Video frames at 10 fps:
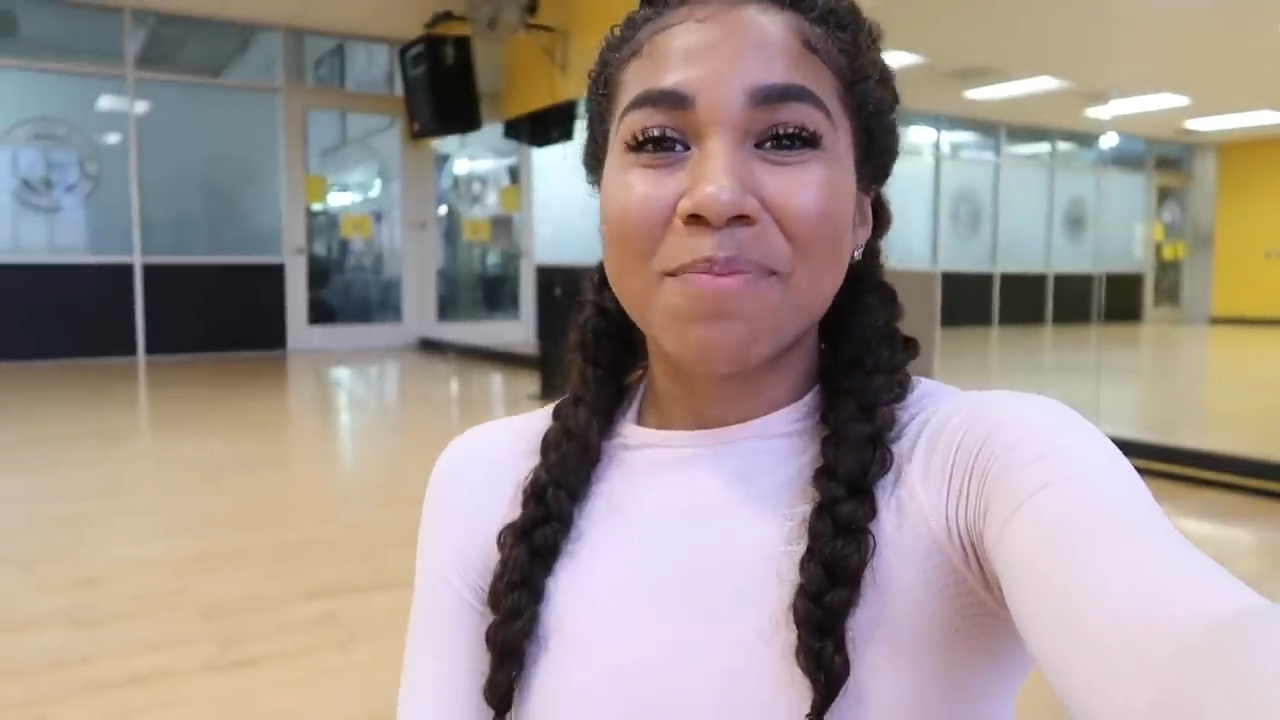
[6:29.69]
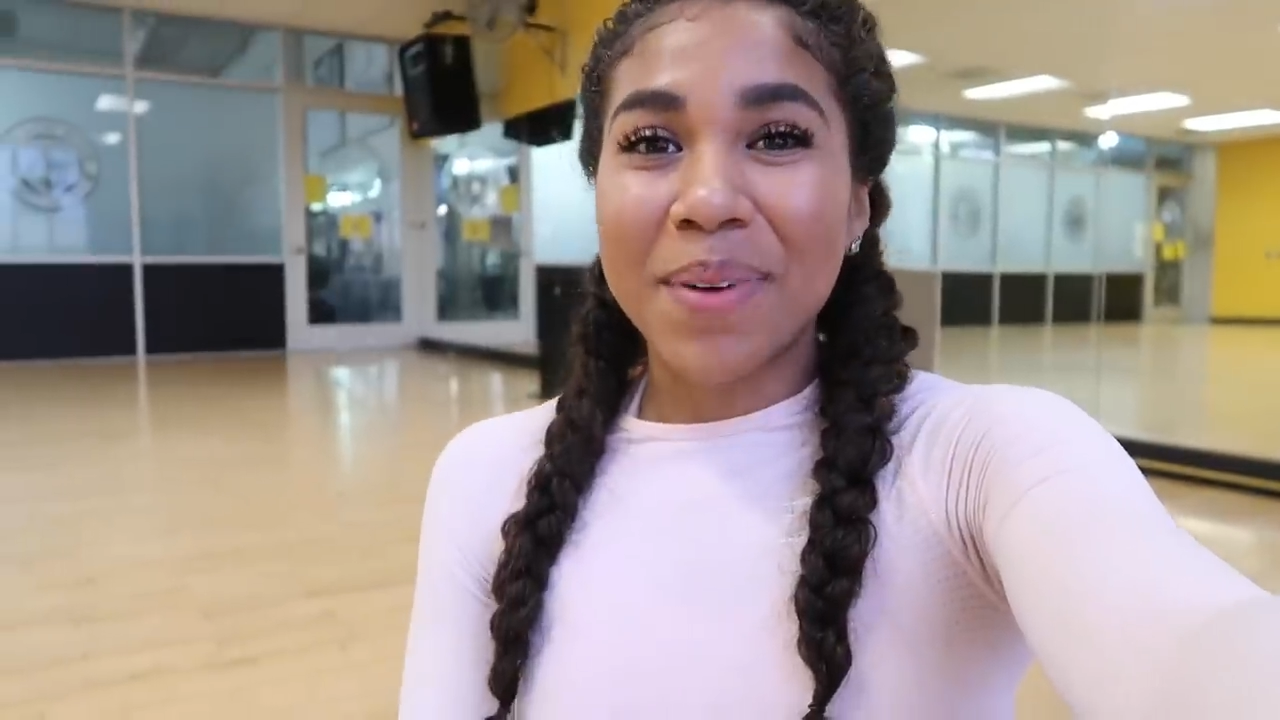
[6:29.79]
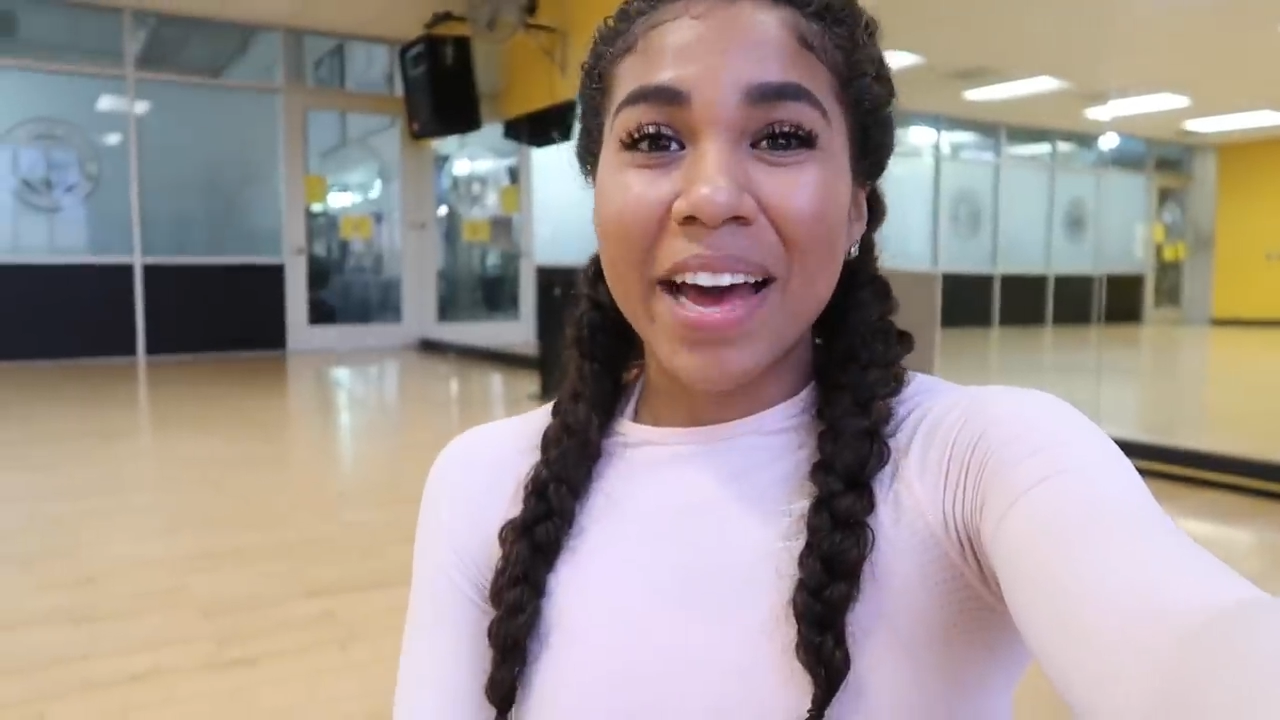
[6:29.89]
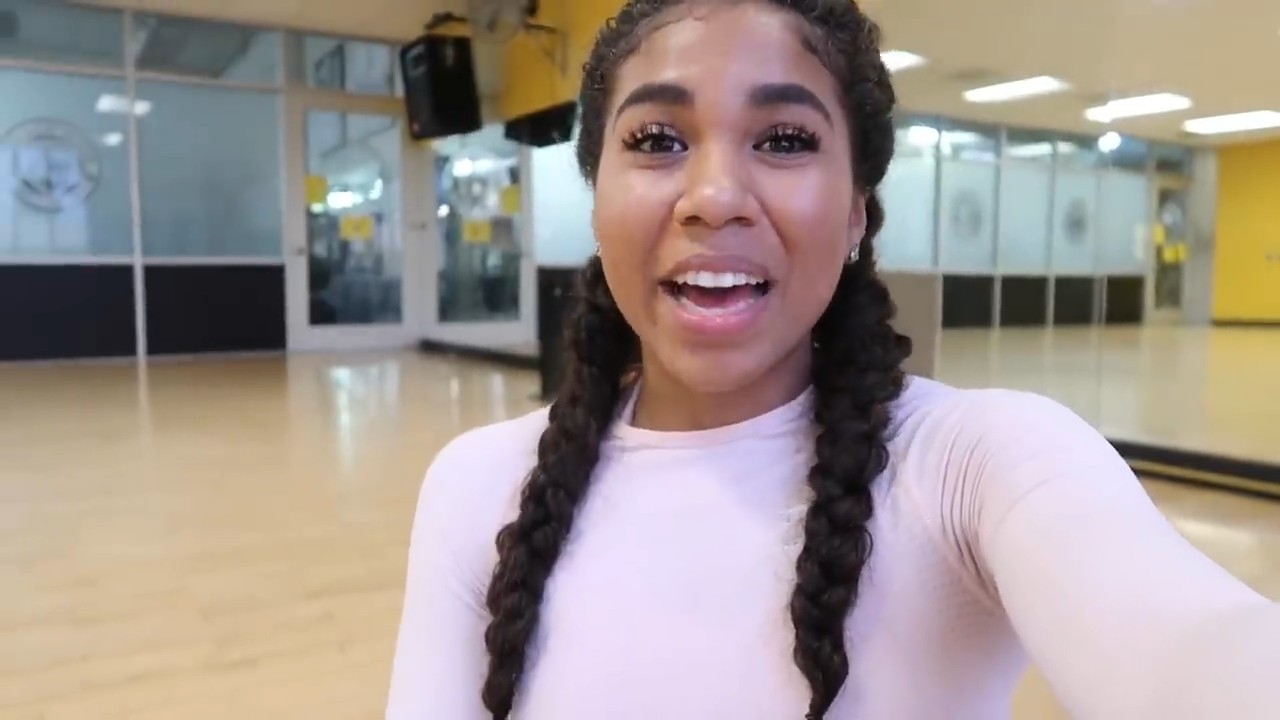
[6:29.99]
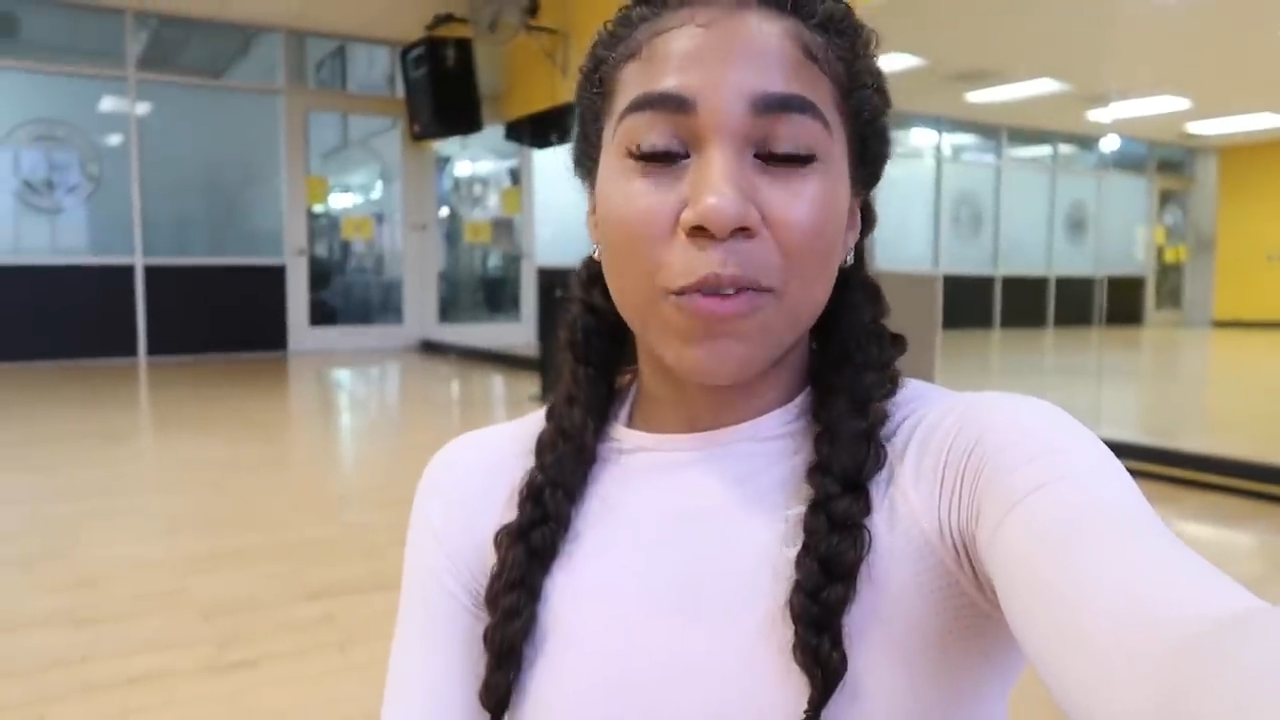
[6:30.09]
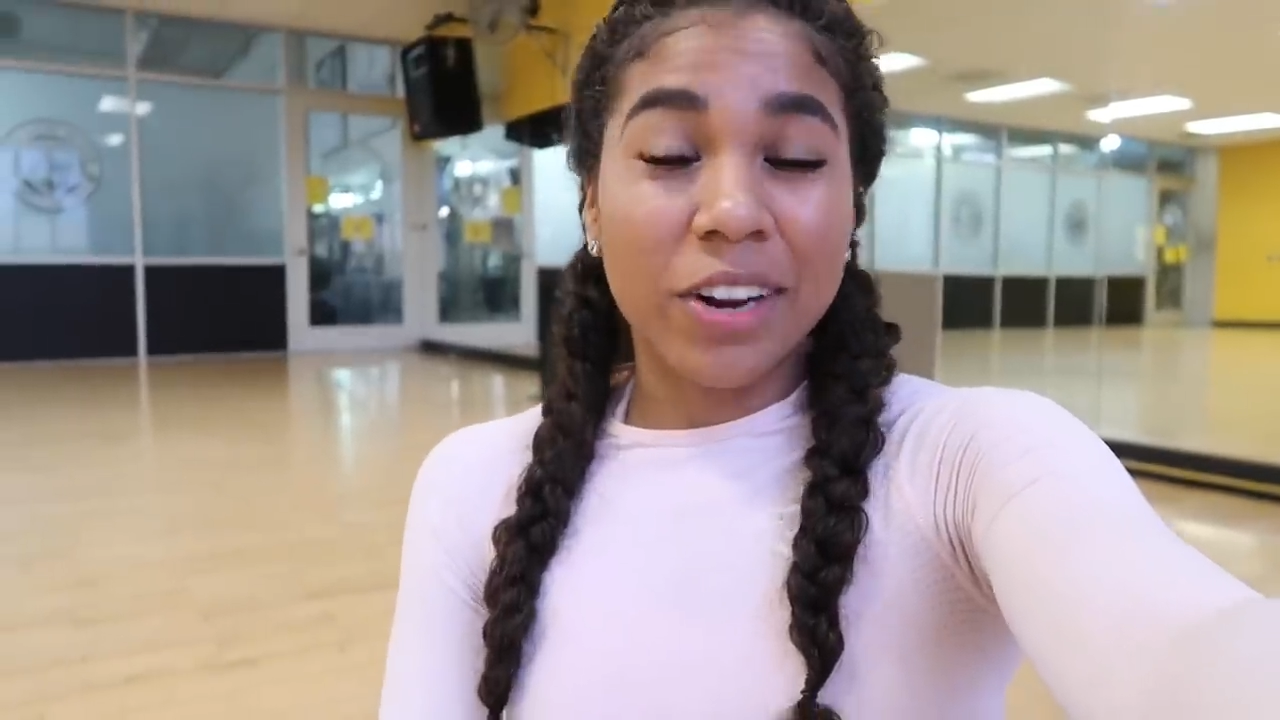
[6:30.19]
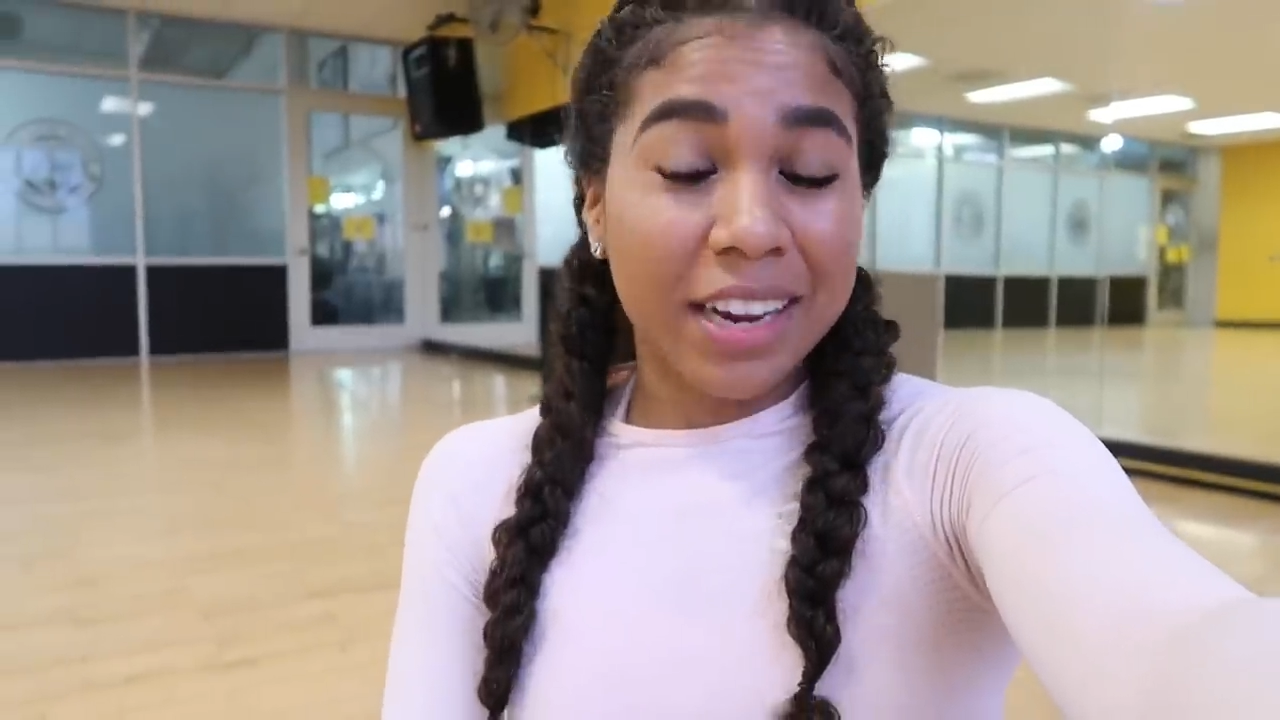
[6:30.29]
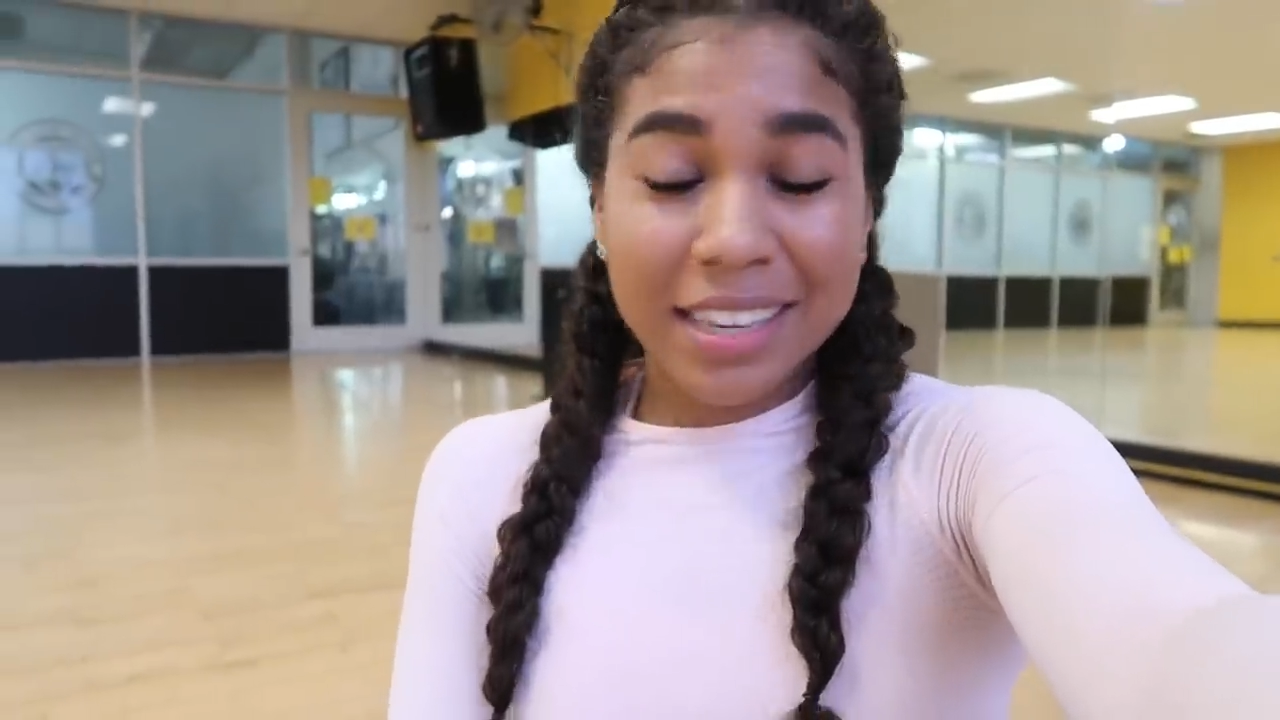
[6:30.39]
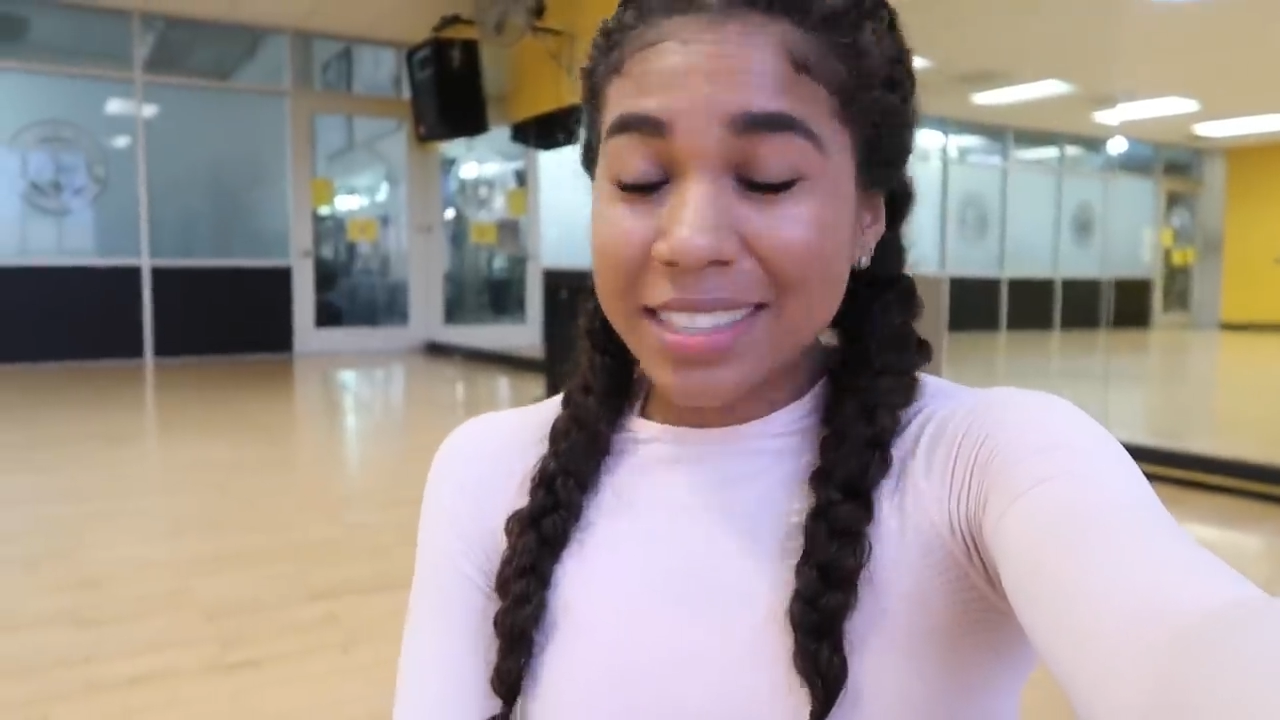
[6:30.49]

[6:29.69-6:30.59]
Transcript: but we're